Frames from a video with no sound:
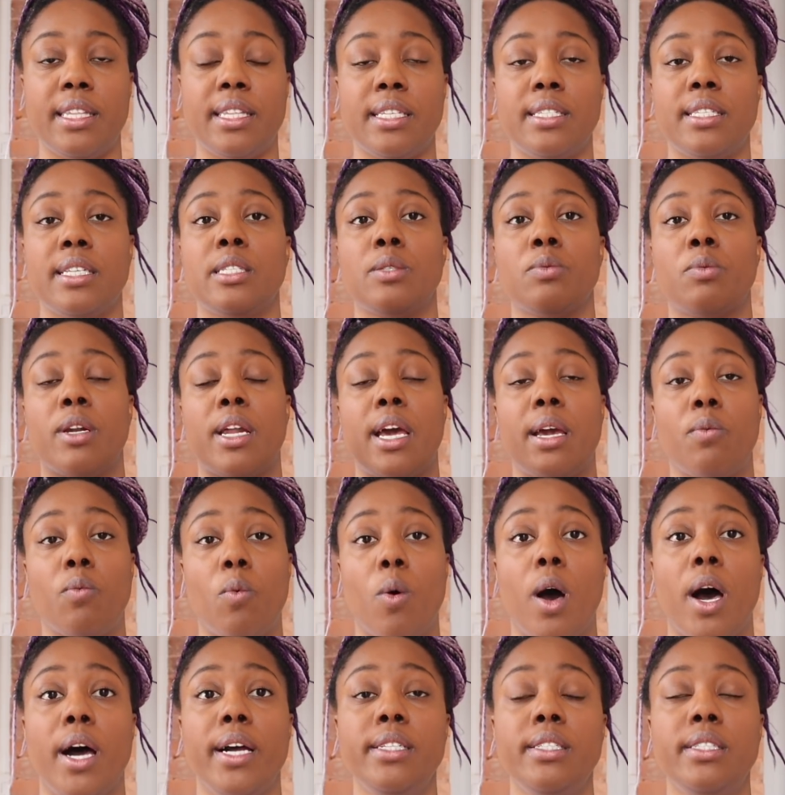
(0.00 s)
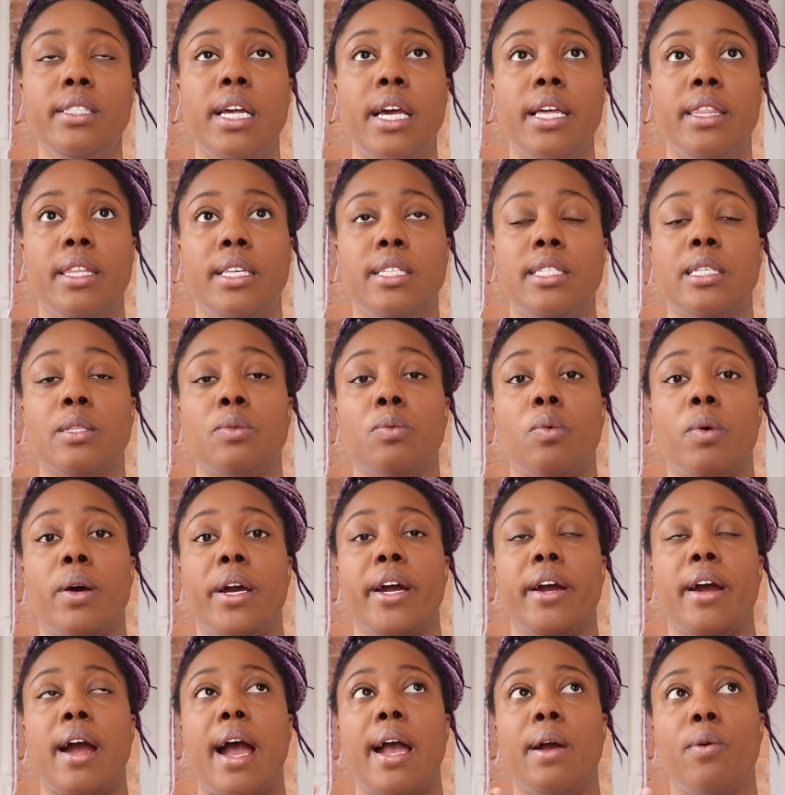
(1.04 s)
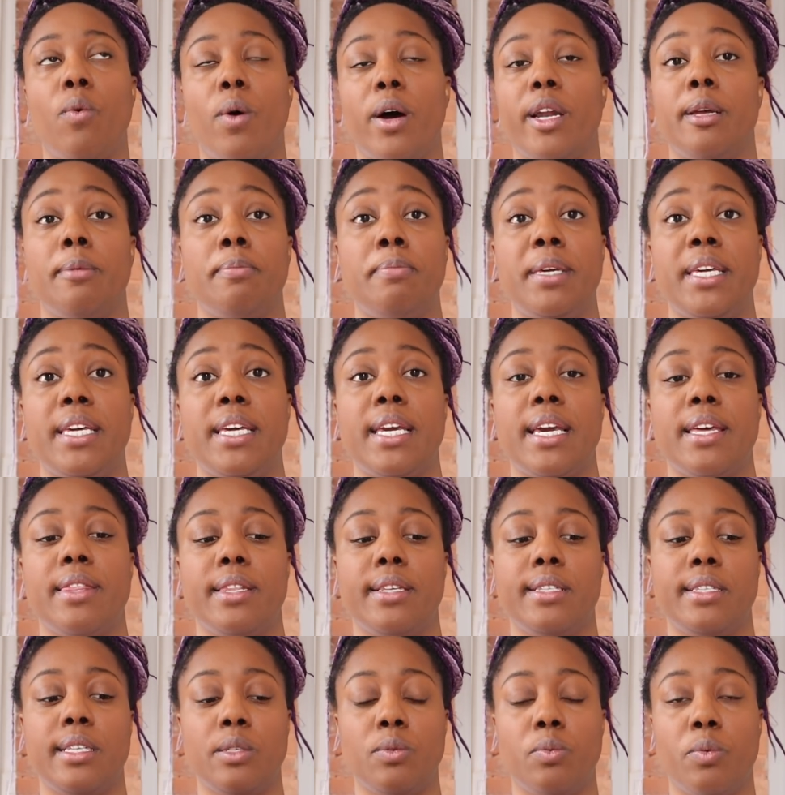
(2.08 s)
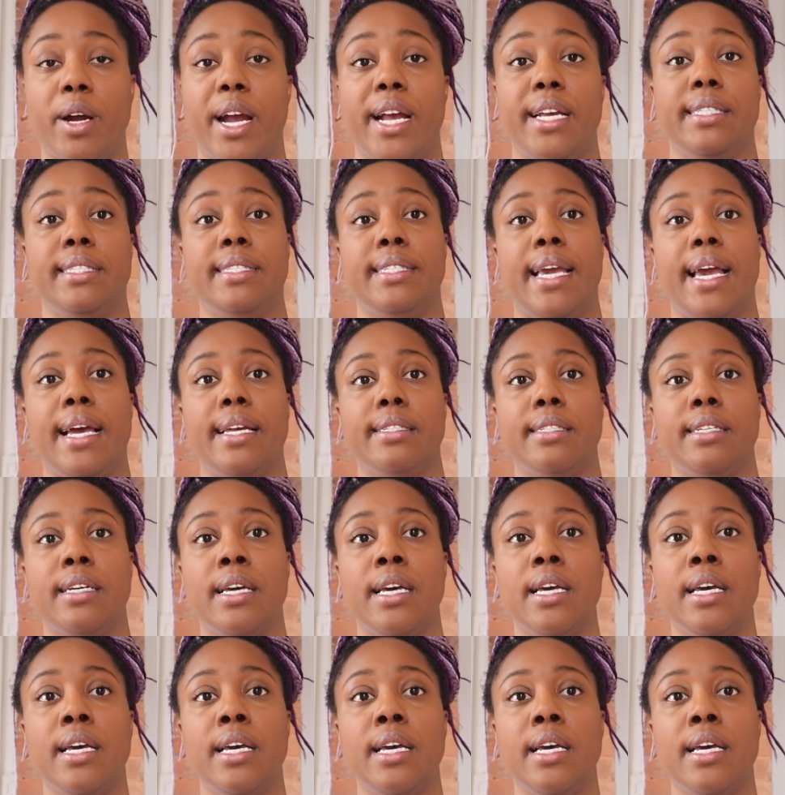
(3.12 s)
this is what I want, and this is where I want to be, and this is where I stand.